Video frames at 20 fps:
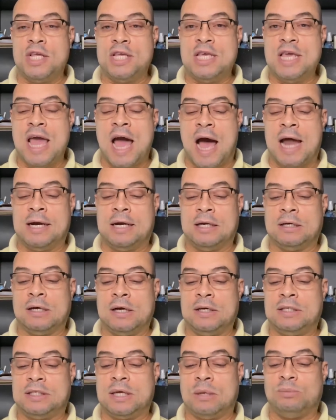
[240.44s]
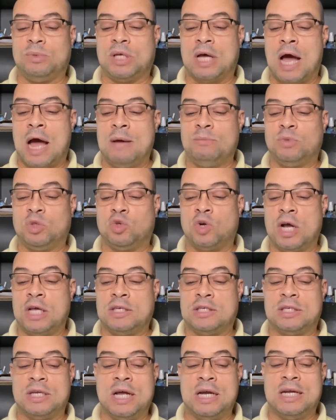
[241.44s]
yada, sometimes
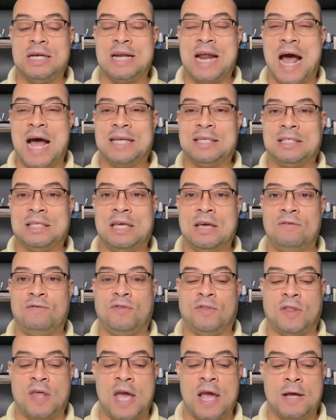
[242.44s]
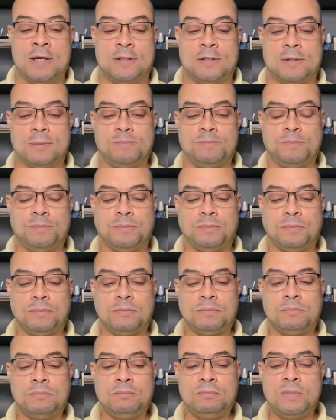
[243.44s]
translated as give thanks
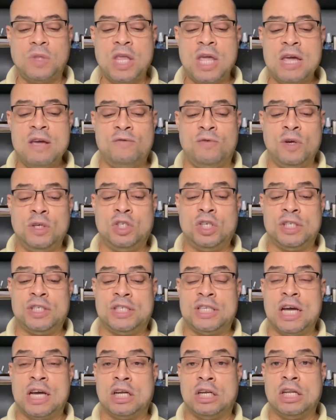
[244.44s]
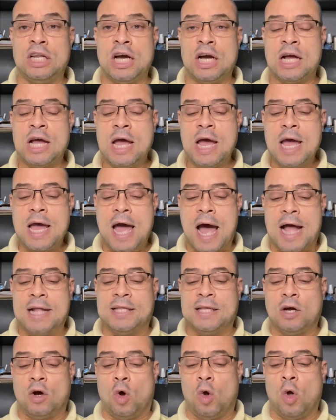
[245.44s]
if we just take a look
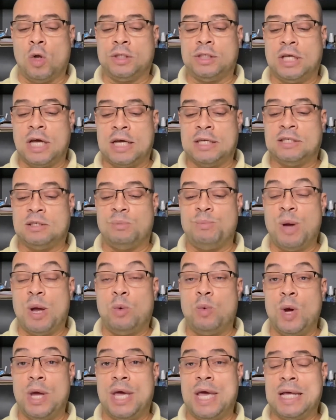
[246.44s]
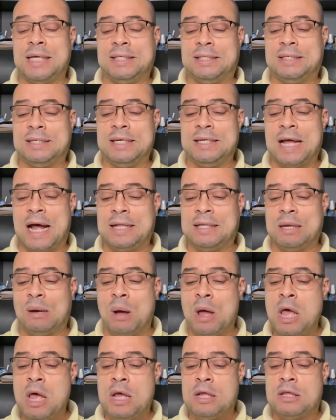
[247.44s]
at the Old Testament, we can see that
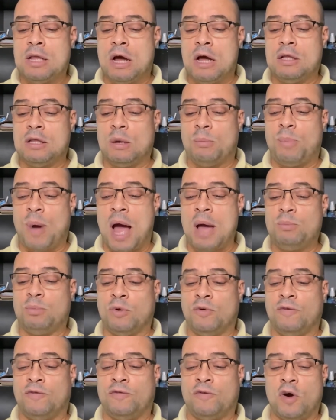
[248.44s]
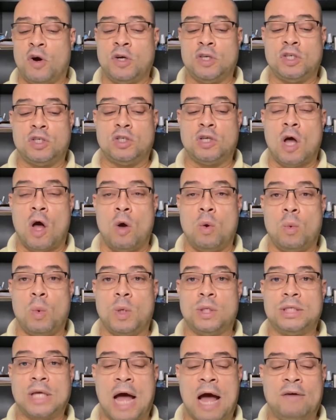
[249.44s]
the, the, the Bible first song
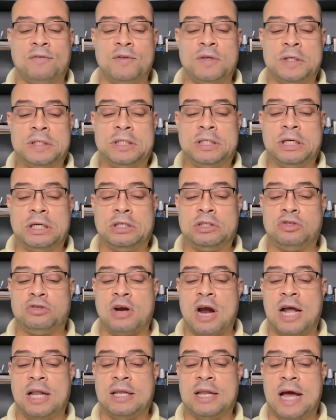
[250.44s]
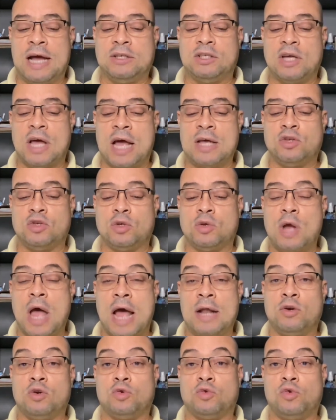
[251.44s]
was after the Israelites has,
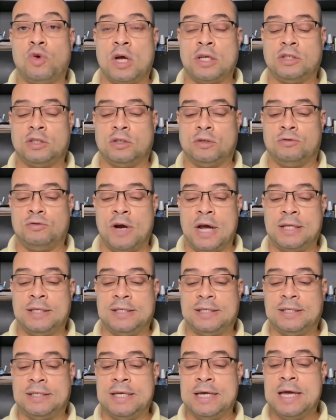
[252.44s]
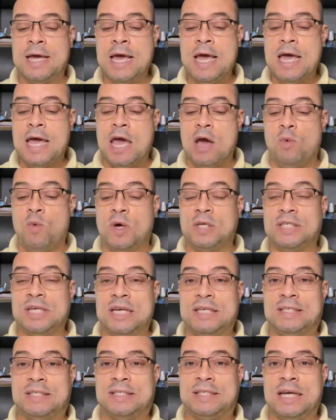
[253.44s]
had crossed the Red Sea. It was
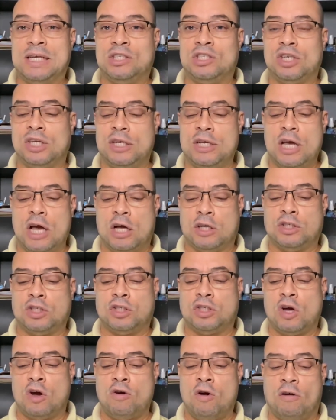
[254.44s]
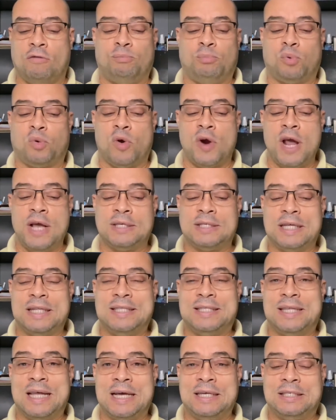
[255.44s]
essentially a song of praise
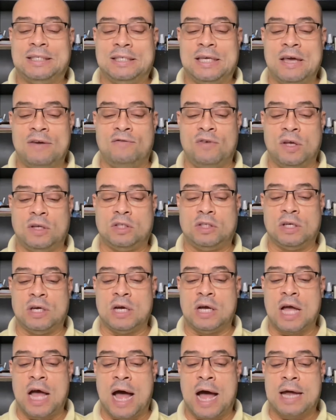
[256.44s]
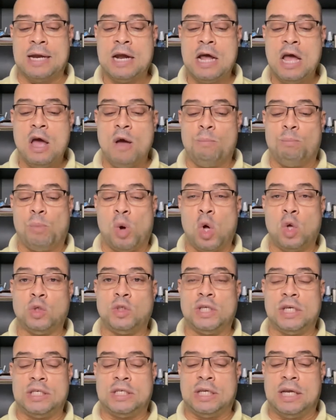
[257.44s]
and thanksgiving to God.
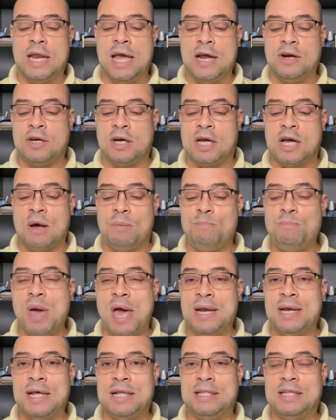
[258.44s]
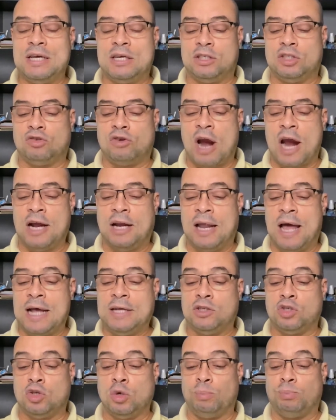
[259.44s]
Moses later commended the
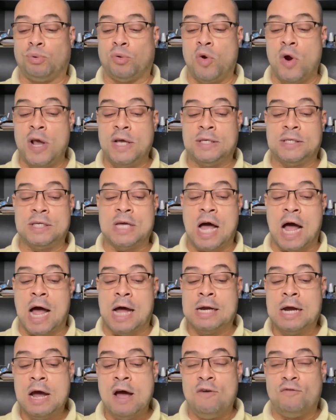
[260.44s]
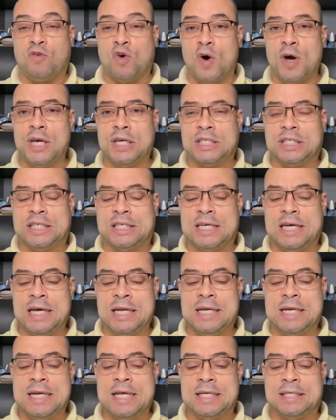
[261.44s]
Israelites to praise God for his
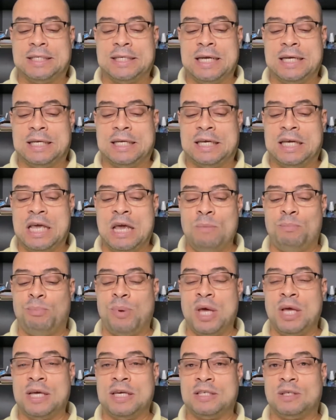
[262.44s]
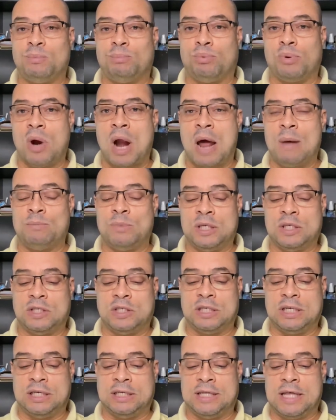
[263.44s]
goodness in keeping his promise
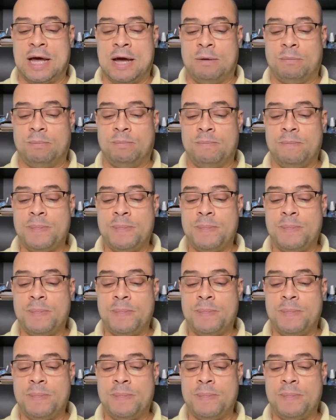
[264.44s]
to them.